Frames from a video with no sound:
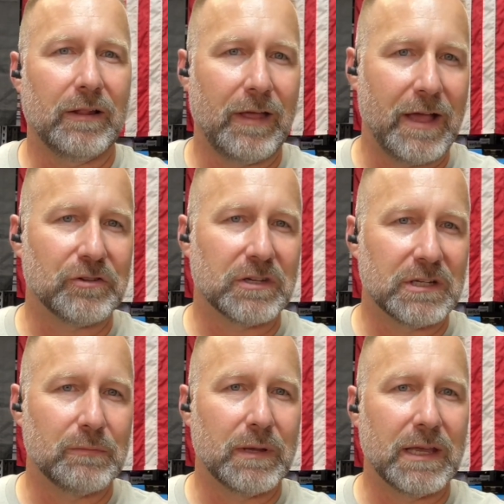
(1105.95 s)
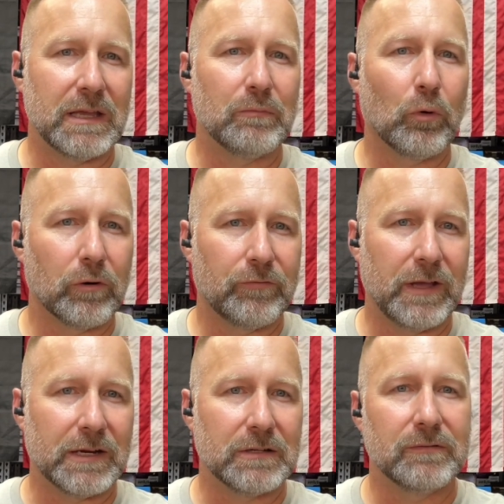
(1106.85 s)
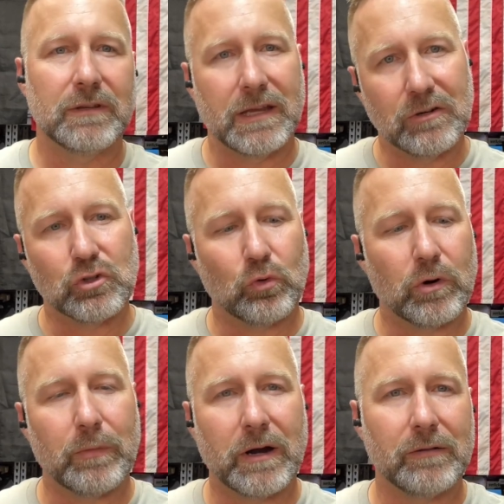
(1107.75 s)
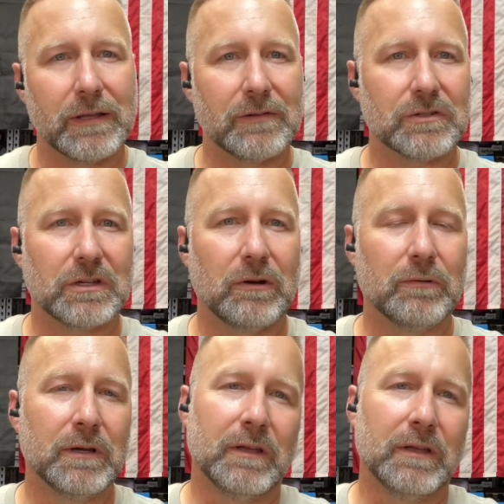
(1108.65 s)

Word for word: allows it to be more effective in shorter barrel ends. So,